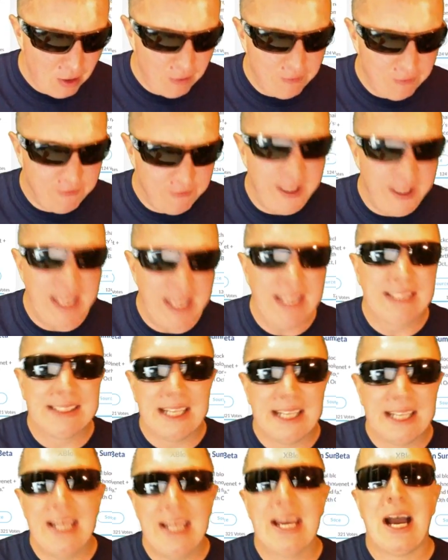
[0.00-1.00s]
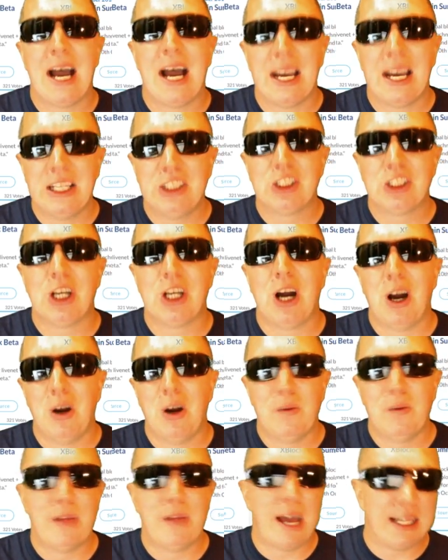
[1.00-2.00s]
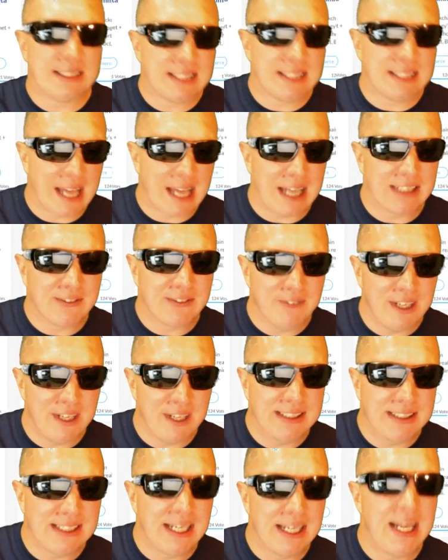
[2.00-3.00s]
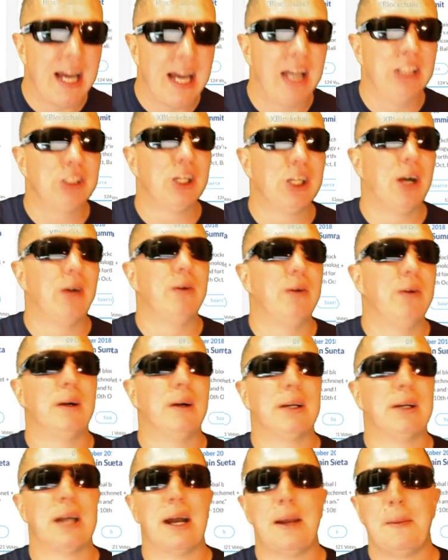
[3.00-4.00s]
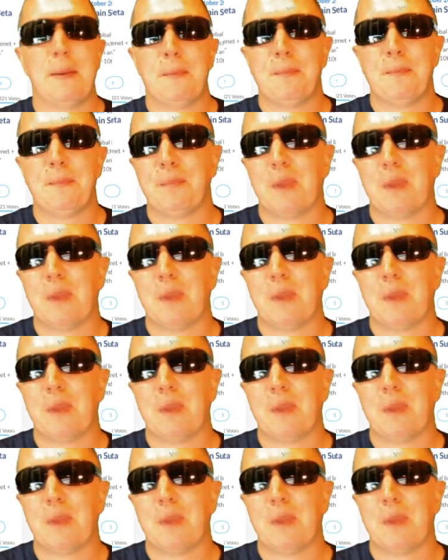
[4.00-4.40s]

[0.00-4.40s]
of VTHO. That's the gas, VTHO, okay?